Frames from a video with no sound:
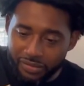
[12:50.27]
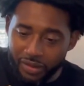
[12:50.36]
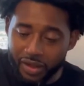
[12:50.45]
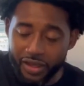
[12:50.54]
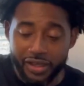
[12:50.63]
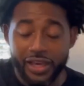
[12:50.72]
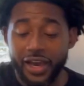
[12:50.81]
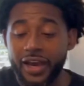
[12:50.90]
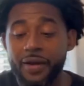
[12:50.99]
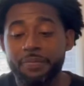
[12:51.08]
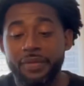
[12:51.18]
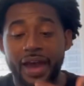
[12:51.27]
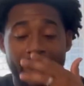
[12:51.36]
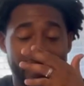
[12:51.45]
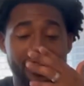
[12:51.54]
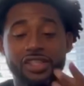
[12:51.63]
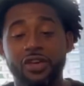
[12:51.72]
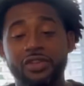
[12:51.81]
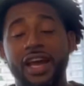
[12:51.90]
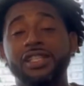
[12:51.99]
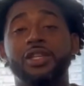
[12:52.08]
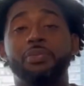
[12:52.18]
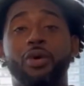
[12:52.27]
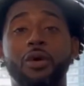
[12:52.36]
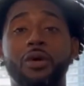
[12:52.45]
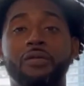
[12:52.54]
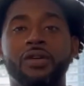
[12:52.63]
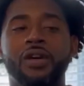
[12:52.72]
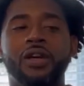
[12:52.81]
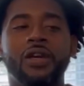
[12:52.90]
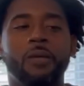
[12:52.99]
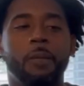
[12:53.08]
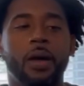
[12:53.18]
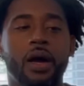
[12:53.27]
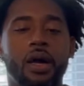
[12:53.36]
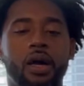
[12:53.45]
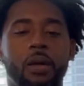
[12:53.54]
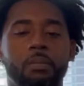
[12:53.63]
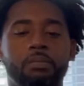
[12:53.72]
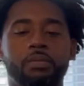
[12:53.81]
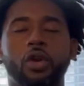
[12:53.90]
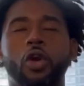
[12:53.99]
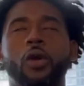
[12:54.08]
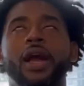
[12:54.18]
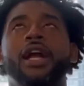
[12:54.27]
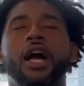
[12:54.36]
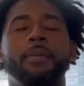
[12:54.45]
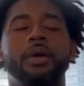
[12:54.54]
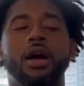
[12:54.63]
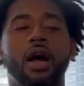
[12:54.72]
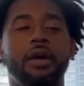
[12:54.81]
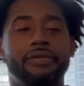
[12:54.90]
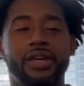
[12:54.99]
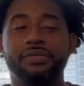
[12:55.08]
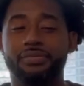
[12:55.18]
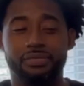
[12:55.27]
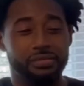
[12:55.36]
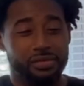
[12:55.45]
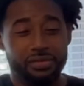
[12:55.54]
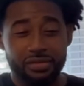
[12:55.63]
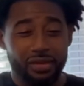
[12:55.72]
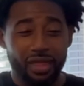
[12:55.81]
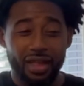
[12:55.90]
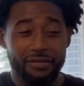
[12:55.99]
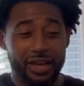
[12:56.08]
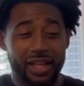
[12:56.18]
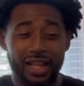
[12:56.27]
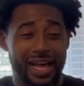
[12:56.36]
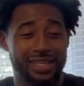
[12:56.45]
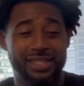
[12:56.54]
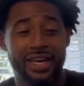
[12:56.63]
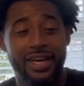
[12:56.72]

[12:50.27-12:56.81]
Yeah. Hey, so that's the pour over. Great cup of coffee. Vanilla latte.